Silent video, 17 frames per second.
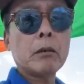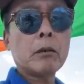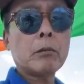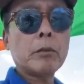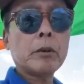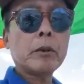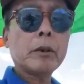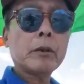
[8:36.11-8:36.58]

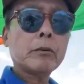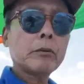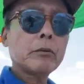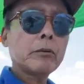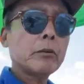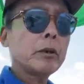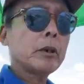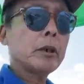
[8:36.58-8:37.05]
search
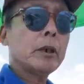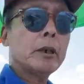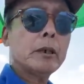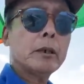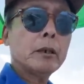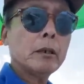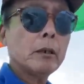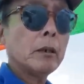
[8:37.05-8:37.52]
industry
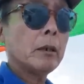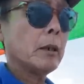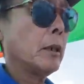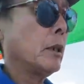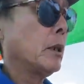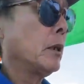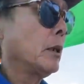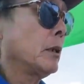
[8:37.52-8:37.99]

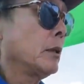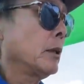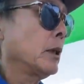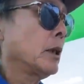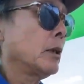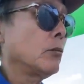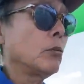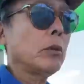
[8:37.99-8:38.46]
and
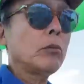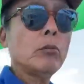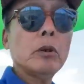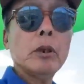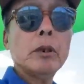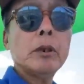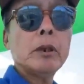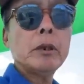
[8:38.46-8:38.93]
that we
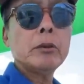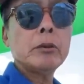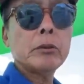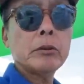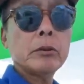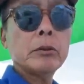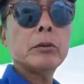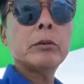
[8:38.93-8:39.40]
really need
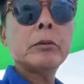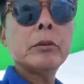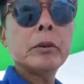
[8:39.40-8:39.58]
you.